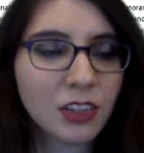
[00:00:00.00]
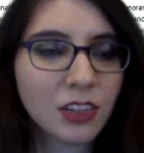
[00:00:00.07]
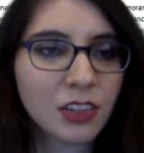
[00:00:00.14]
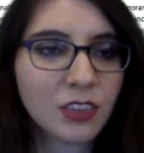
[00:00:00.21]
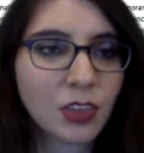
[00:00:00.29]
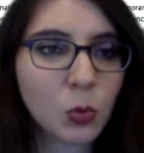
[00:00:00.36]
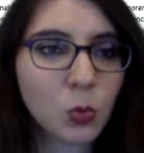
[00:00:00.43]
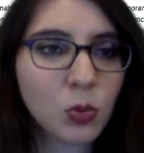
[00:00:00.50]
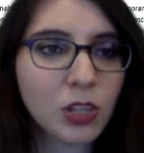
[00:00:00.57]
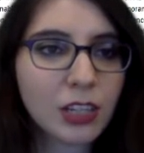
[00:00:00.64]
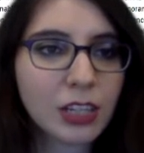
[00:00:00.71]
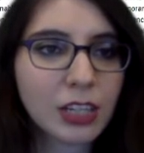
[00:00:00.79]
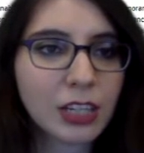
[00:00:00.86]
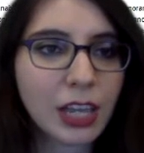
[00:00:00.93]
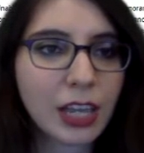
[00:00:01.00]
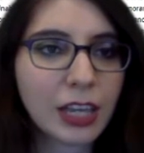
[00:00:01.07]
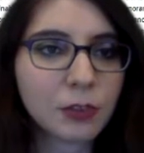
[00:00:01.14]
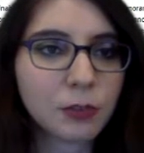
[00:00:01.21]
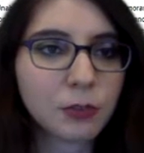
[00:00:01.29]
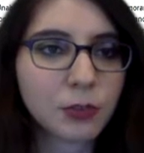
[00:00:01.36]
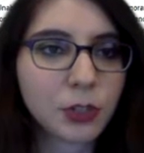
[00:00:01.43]
So looking
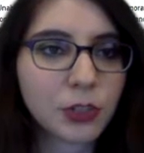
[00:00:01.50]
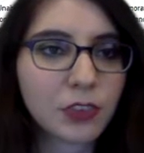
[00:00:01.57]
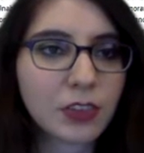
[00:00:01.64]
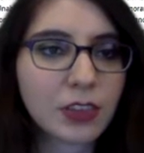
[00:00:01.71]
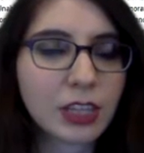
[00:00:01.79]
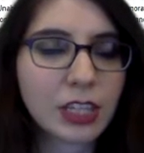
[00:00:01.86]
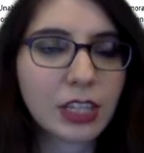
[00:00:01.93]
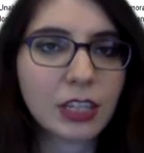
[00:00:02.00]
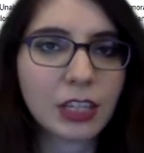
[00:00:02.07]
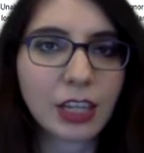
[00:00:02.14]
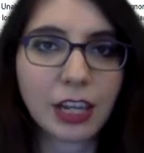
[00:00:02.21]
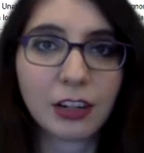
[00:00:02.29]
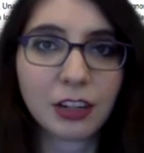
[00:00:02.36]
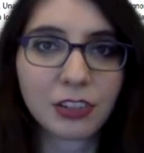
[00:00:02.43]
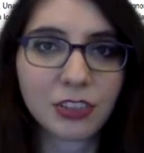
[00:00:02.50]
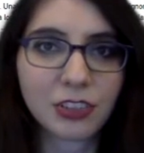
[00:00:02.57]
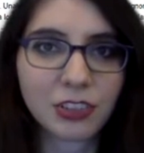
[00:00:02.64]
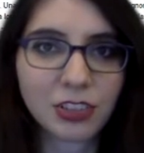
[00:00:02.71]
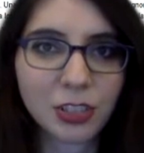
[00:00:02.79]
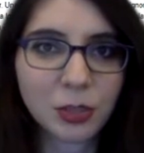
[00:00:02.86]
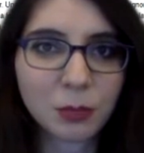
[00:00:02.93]
at first the character
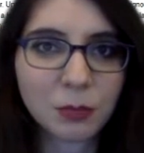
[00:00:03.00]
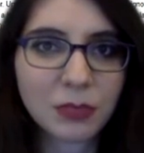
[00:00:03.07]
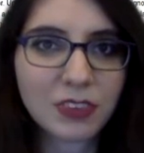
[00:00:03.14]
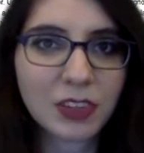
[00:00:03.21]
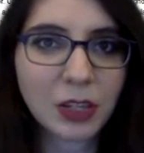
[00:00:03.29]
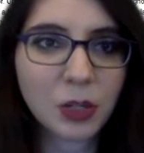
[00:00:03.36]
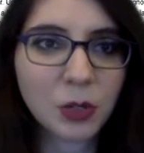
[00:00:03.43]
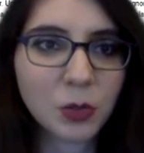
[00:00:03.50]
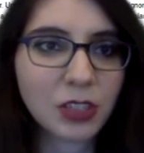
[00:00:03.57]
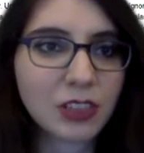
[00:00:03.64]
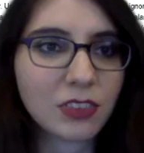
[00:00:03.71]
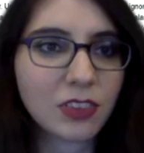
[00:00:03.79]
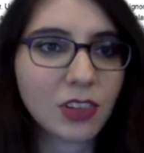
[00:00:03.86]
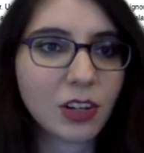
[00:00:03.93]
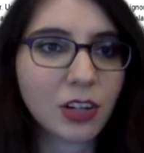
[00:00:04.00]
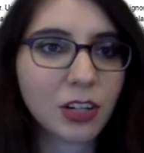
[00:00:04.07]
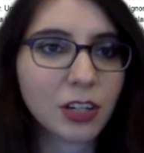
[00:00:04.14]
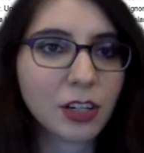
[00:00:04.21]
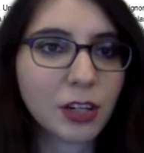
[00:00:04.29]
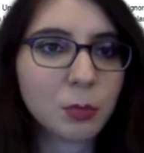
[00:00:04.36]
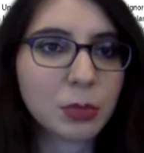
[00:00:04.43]
terms. So these
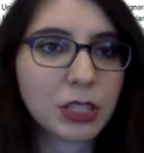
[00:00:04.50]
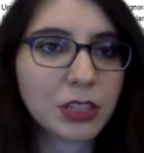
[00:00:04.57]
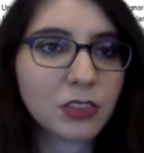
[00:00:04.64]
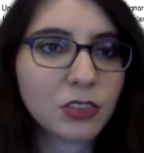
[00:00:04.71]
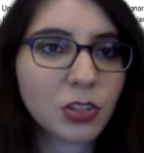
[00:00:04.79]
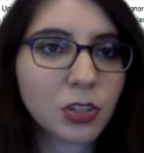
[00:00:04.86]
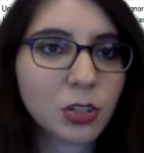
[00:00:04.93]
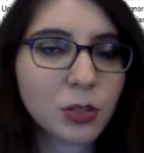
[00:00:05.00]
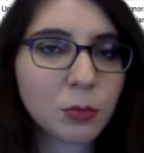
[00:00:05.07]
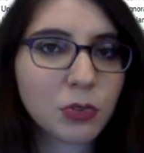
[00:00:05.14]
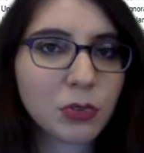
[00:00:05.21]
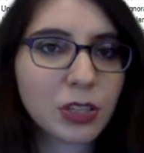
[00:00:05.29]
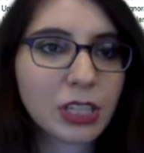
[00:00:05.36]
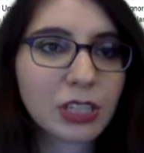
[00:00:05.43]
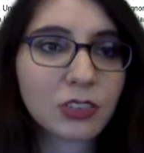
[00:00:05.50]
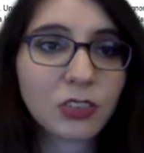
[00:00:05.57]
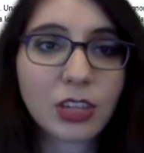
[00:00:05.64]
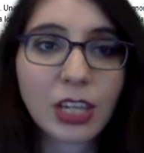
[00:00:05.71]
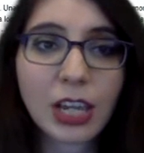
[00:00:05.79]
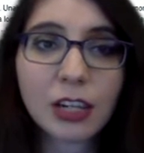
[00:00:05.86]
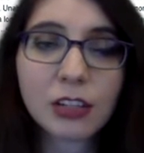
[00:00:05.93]
are appeal terms related to
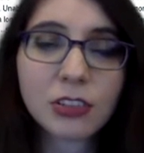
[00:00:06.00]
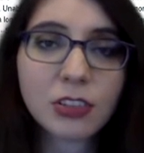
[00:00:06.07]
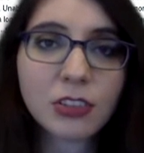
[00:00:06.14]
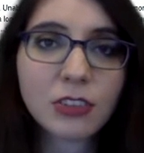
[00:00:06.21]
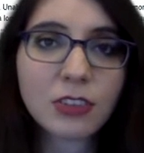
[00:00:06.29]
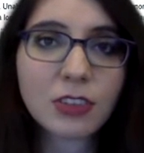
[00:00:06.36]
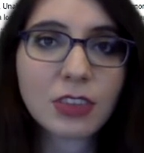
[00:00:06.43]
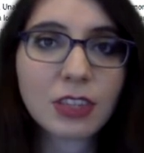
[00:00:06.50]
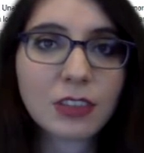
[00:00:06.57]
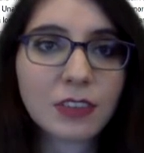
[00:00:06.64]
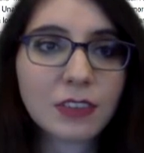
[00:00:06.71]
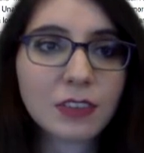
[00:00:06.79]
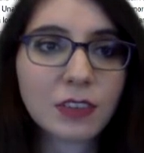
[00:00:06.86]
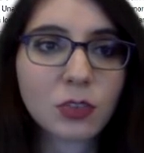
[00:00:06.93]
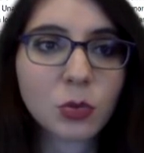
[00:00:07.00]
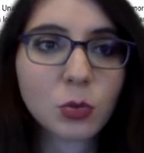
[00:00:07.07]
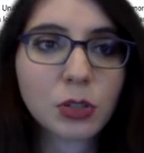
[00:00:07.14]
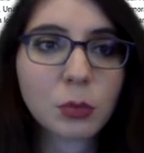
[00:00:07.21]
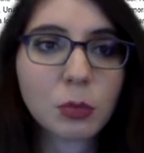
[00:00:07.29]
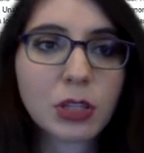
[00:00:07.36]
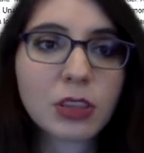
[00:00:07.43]
the characters. This is a
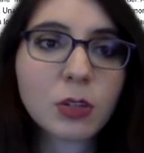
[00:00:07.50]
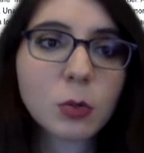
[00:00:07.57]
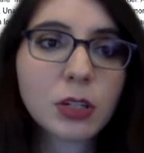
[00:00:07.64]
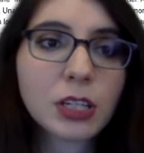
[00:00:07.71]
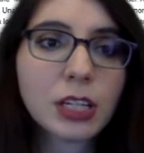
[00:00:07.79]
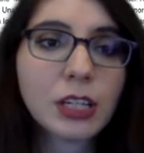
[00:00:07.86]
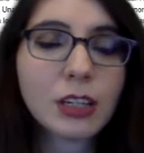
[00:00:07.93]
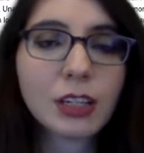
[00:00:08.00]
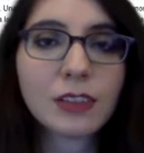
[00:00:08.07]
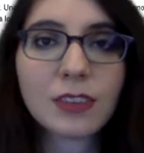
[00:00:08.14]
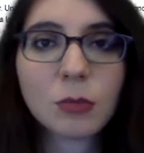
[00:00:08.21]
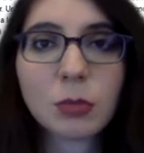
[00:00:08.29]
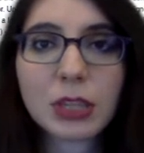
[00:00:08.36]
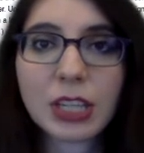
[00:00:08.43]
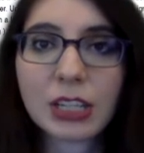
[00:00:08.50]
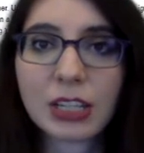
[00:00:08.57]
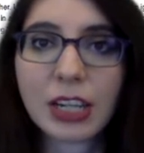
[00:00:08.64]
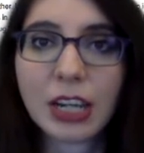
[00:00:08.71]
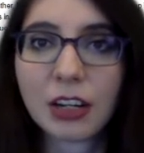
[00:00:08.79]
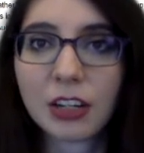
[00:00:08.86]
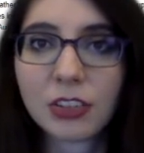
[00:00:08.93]
story with quirky and sympathetic
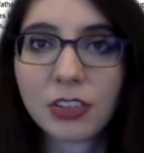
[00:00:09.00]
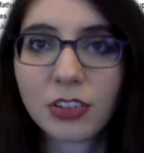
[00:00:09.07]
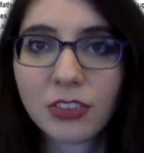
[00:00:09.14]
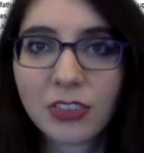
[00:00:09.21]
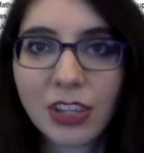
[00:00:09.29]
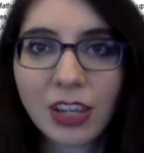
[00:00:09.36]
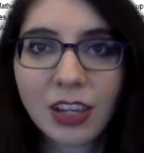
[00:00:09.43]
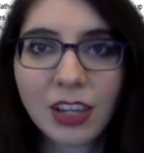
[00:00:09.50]
characters.